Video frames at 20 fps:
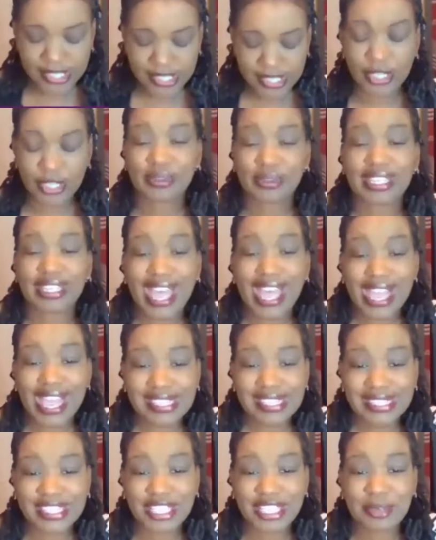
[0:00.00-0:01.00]
And so the
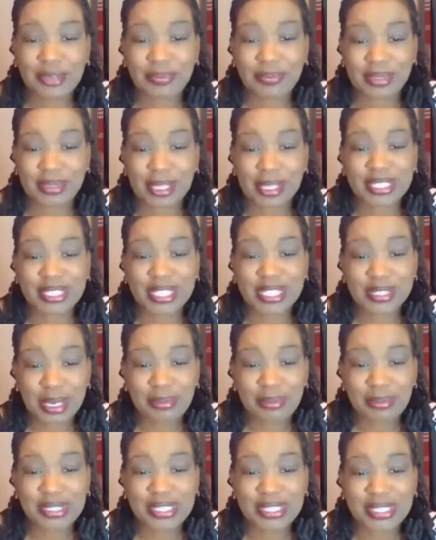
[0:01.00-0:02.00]
last tip,
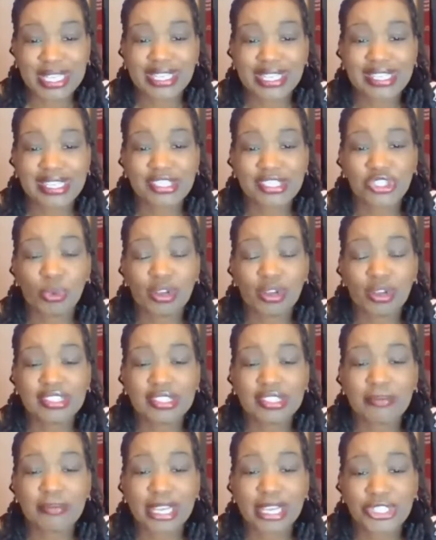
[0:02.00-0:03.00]
tip number 10, is you
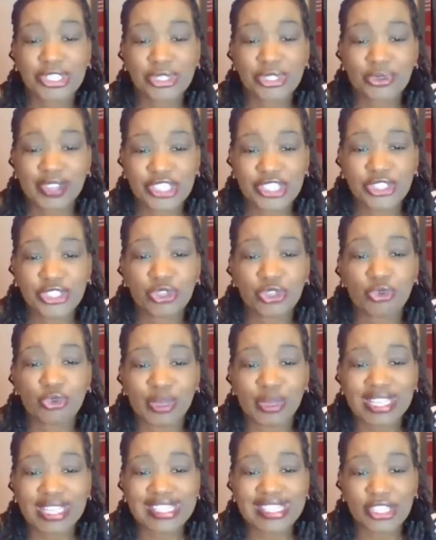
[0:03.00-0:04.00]
want to make sure that you
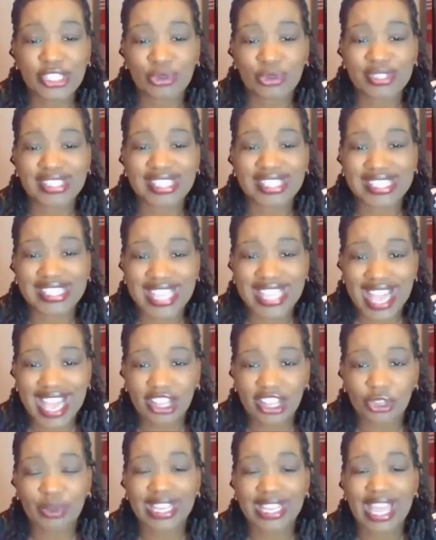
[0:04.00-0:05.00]
research the
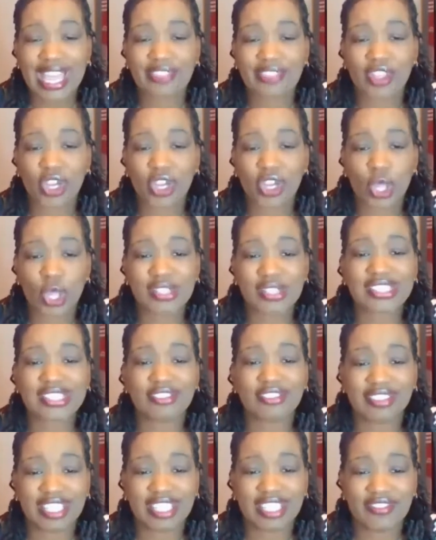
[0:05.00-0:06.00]
salary and the
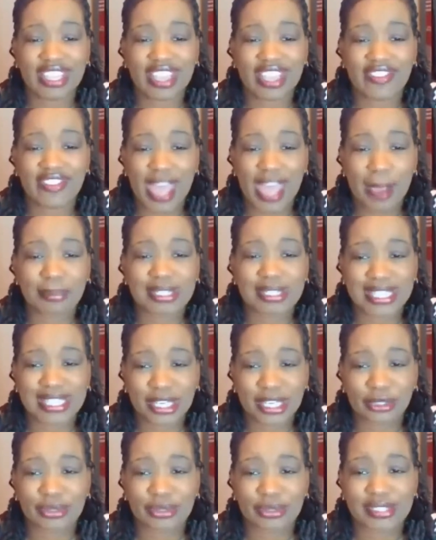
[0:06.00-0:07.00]
cost of living in that
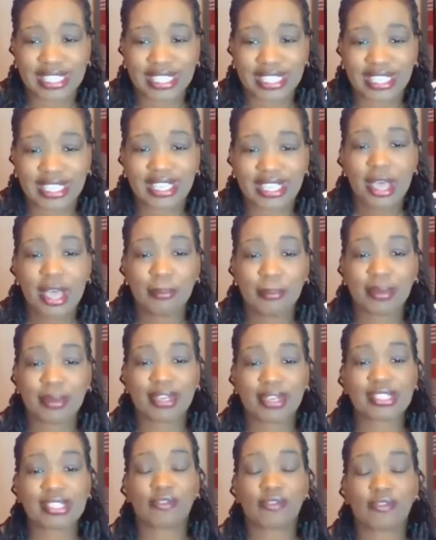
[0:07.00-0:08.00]
particular city,
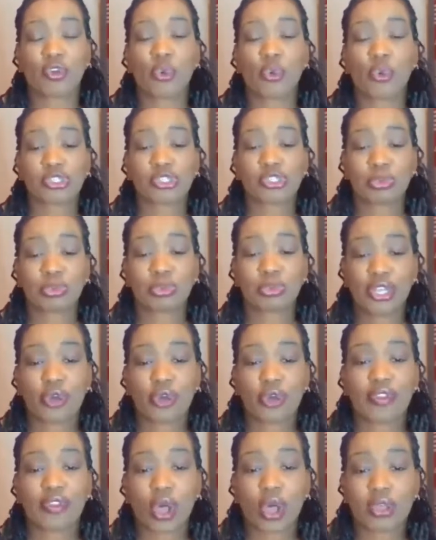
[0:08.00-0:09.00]
because of course we
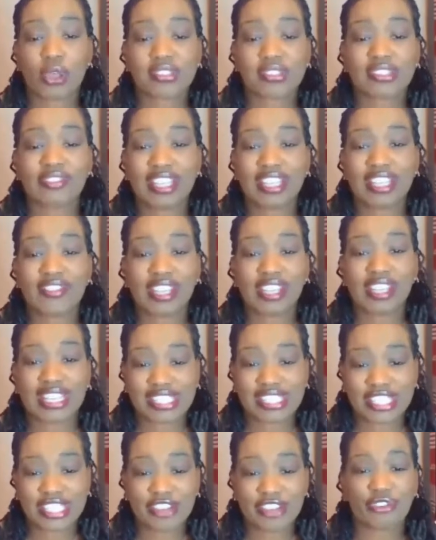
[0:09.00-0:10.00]
know the cost of
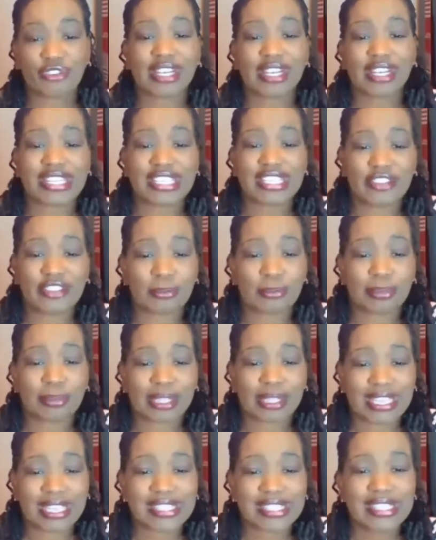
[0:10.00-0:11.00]
living is different in
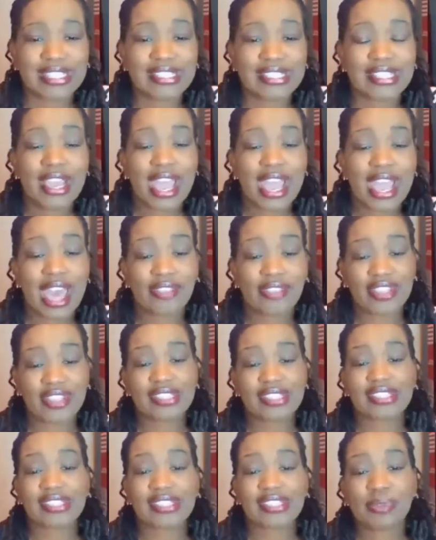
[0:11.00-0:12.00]
different places, and
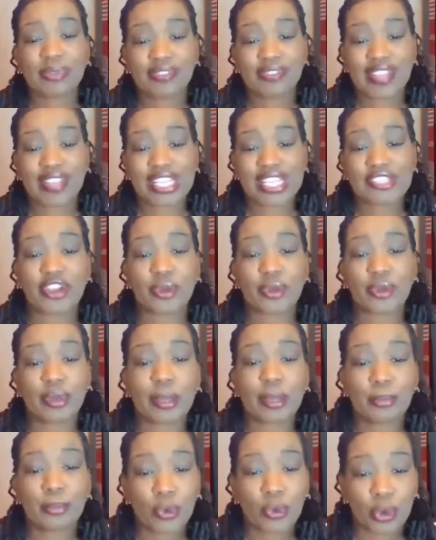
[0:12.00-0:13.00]
this is something that's
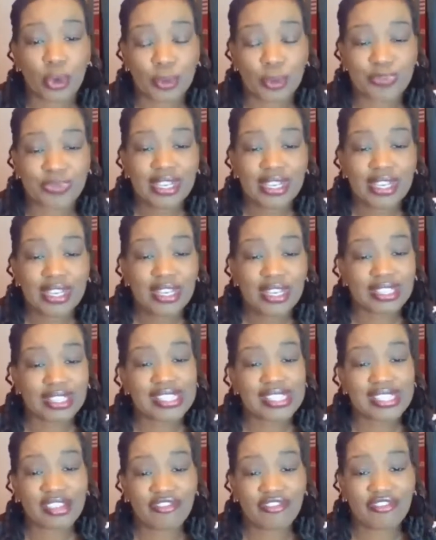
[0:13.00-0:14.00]
very important.
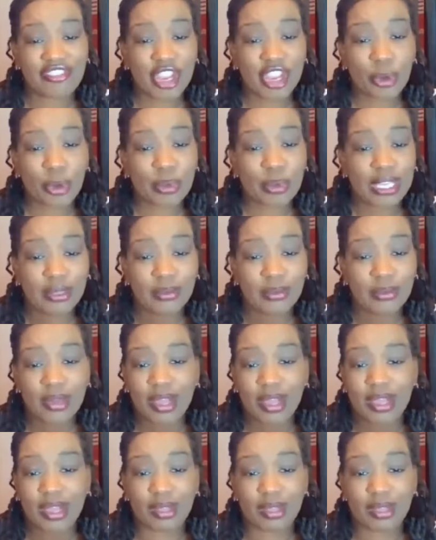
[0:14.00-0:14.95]
This is a very